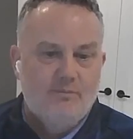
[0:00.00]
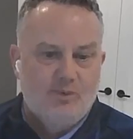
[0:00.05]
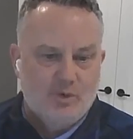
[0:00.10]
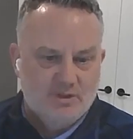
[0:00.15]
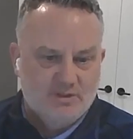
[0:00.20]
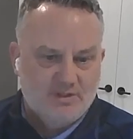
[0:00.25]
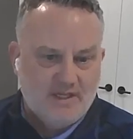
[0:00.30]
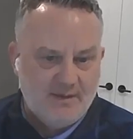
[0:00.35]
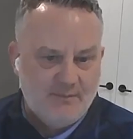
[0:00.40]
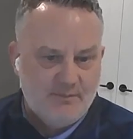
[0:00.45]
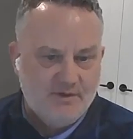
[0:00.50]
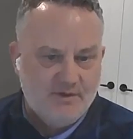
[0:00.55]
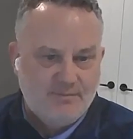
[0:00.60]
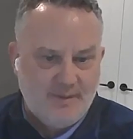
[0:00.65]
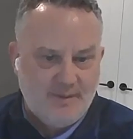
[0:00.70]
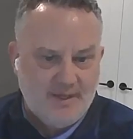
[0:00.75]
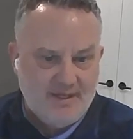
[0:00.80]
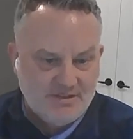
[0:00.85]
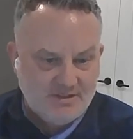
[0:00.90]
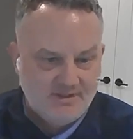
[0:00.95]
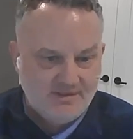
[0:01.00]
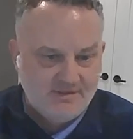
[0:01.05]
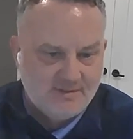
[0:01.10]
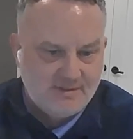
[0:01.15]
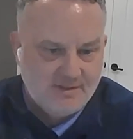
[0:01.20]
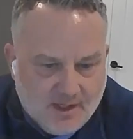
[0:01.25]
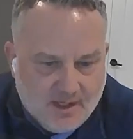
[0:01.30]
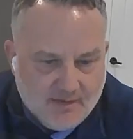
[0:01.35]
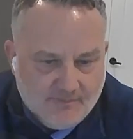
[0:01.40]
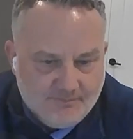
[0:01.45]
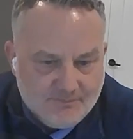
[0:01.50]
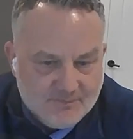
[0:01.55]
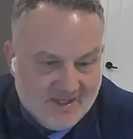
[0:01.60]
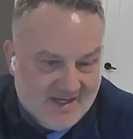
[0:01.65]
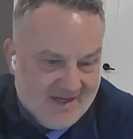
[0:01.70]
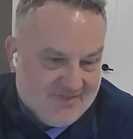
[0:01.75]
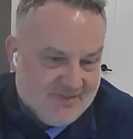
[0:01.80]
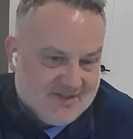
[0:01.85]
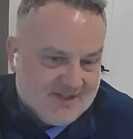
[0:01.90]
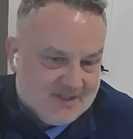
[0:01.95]
and more time with patients.
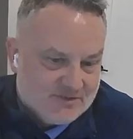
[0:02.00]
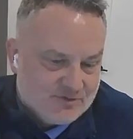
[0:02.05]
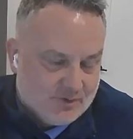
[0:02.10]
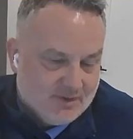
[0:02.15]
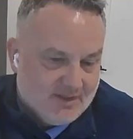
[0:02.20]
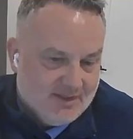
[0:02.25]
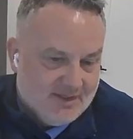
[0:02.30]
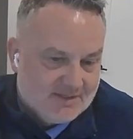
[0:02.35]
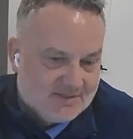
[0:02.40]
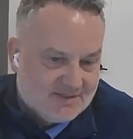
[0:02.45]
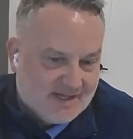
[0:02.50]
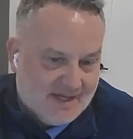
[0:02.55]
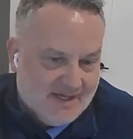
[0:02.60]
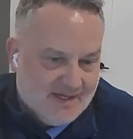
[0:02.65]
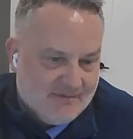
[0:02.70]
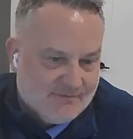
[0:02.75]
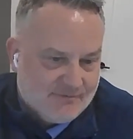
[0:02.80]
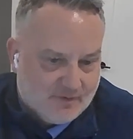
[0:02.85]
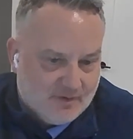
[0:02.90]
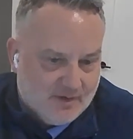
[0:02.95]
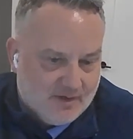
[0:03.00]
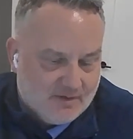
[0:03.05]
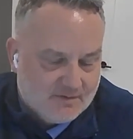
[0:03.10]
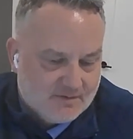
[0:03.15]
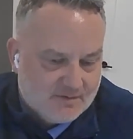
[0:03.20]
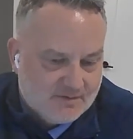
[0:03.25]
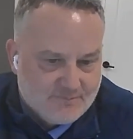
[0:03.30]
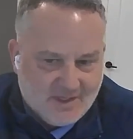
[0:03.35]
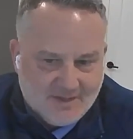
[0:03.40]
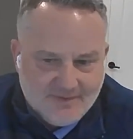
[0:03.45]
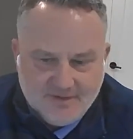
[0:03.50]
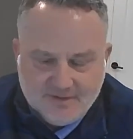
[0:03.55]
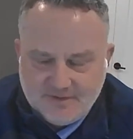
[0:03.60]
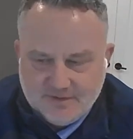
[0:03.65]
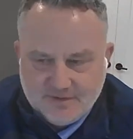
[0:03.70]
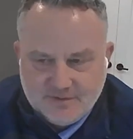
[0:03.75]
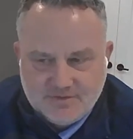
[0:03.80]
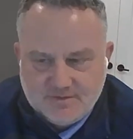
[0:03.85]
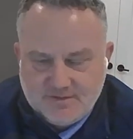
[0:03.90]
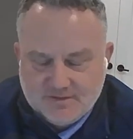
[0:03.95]
And I think that's really exciting for us. I think
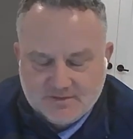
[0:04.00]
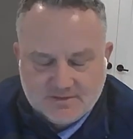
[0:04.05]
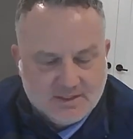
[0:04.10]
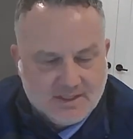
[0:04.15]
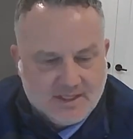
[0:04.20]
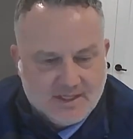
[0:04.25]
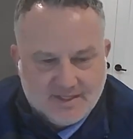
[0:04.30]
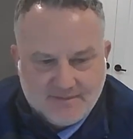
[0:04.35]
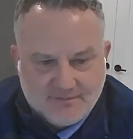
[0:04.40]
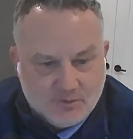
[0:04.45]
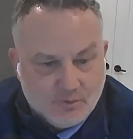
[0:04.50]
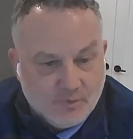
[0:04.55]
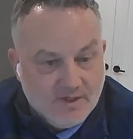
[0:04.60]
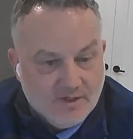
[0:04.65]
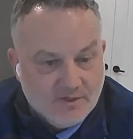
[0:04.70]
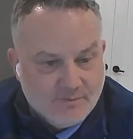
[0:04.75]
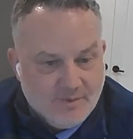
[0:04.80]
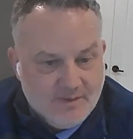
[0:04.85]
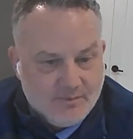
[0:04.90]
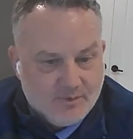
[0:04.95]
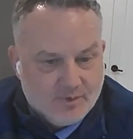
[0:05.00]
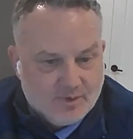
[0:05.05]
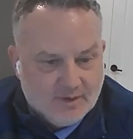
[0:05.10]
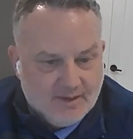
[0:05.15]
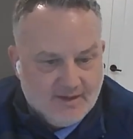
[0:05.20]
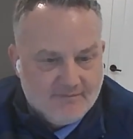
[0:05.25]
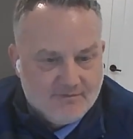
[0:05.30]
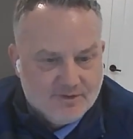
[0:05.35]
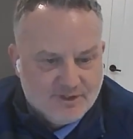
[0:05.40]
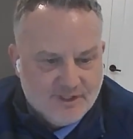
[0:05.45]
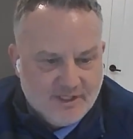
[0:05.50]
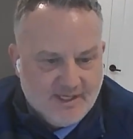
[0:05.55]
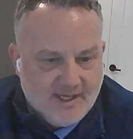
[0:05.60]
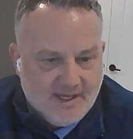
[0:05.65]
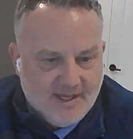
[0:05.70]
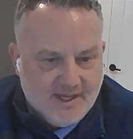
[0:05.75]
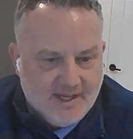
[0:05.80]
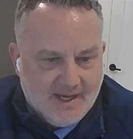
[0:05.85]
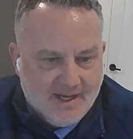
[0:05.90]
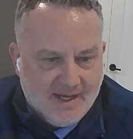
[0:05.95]
there's a lot of different ways people are leveraging
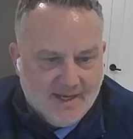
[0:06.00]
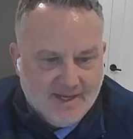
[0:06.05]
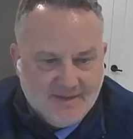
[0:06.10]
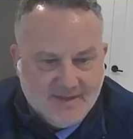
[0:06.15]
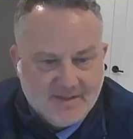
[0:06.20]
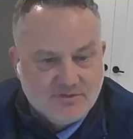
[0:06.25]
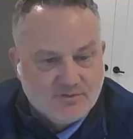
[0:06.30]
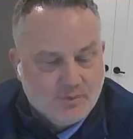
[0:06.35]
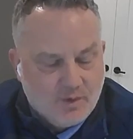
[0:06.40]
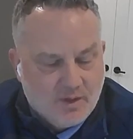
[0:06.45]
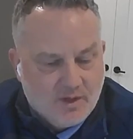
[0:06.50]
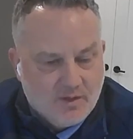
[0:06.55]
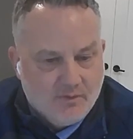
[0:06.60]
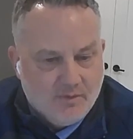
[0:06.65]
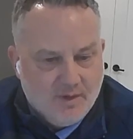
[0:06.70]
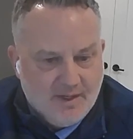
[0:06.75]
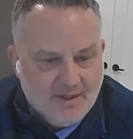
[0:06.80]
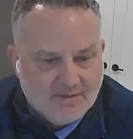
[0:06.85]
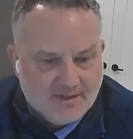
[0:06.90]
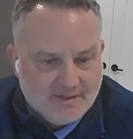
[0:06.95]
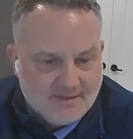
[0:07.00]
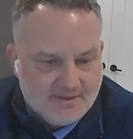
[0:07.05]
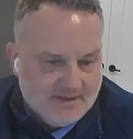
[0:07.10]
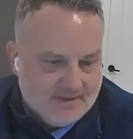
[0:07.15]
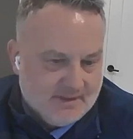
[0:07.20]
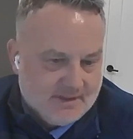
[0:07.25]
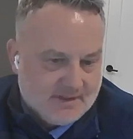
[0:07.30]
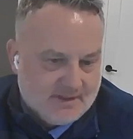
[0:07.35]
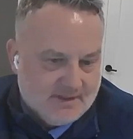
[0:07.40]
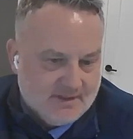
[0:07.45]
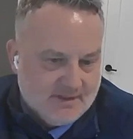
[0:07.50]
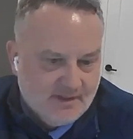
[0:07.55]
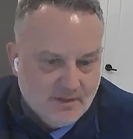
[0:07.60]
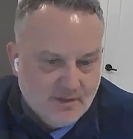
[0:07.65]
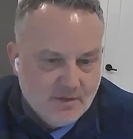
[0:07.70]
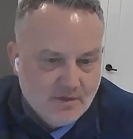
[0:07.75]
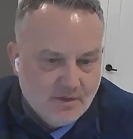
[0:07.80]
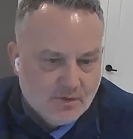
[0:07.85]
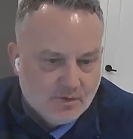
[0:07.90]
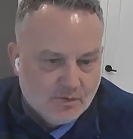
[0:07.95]
AI, and that's one of the ways I think that can
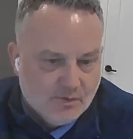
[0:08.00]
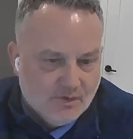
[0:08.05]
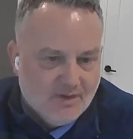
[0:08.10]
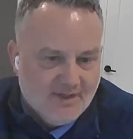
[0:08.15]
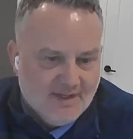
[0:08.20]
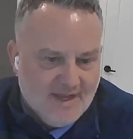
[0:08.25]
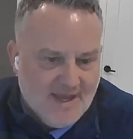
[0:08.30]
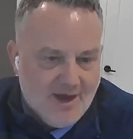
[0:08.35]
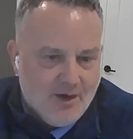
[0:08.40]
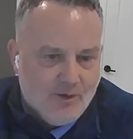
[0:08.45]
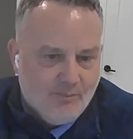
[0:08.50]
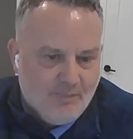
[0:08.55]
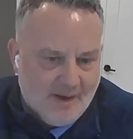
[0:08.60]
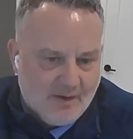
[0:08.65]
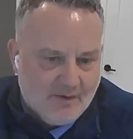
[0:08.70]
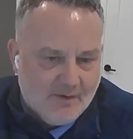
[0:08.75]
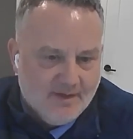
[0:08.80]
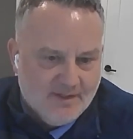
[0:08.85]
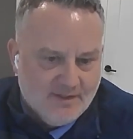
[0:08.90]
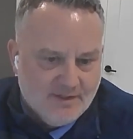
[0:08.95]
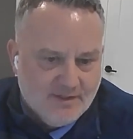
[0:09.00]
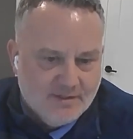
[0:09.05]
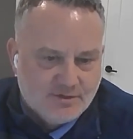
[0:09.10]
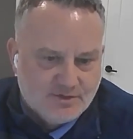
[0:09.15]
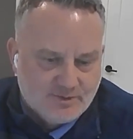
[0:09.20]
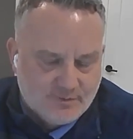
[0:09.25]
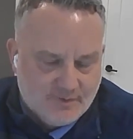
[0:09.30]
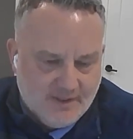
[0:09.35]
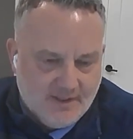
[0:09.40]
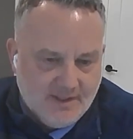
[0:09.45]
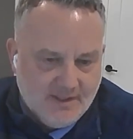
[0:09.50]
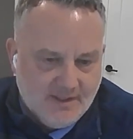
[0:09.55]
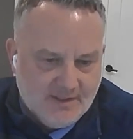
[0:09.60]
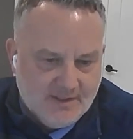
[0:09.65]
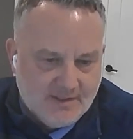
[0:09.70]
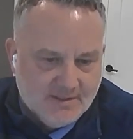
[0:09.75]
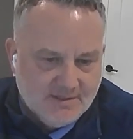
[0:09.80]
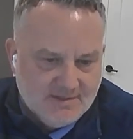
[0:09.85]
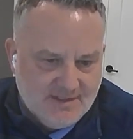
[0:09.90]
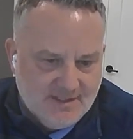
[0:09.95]
really help our industry
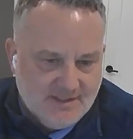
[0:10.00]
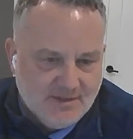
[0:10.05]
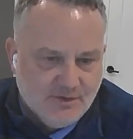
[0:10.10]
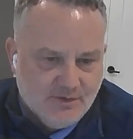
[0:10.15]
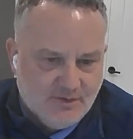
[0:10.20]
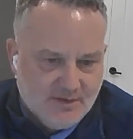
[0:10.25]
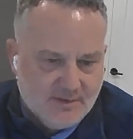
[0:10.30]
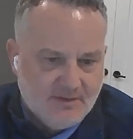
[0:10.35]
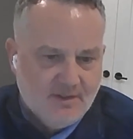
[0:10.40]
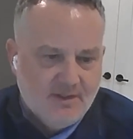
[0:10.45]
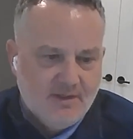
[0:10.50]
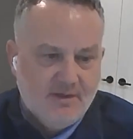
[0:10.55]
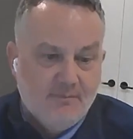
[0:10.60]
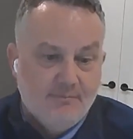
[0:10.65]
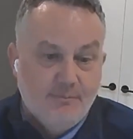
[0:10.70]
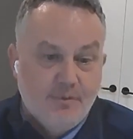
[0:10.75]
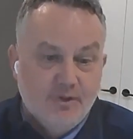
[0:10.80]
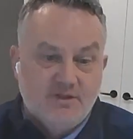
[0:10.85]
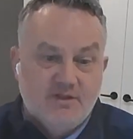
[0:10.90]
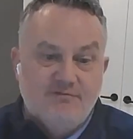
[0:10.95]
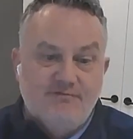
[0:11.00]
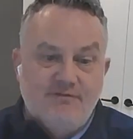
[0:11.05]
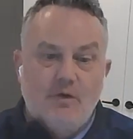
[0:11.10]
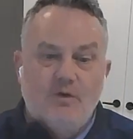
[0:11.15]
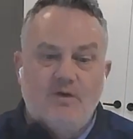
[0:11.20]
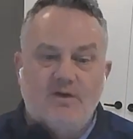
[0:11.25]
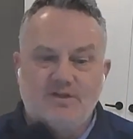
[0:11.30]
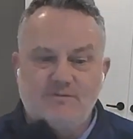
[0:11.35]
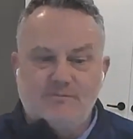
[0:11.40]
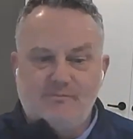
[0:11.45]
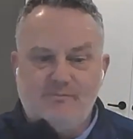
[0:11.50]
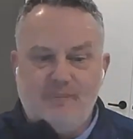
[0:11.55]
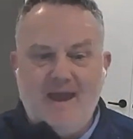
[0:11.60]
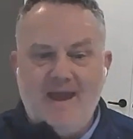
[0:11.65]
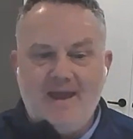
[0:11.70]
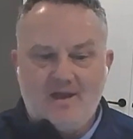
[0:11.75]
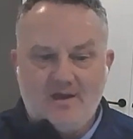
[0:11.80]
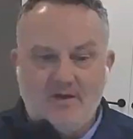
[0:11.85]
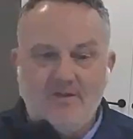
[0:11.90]
continue to put the focus back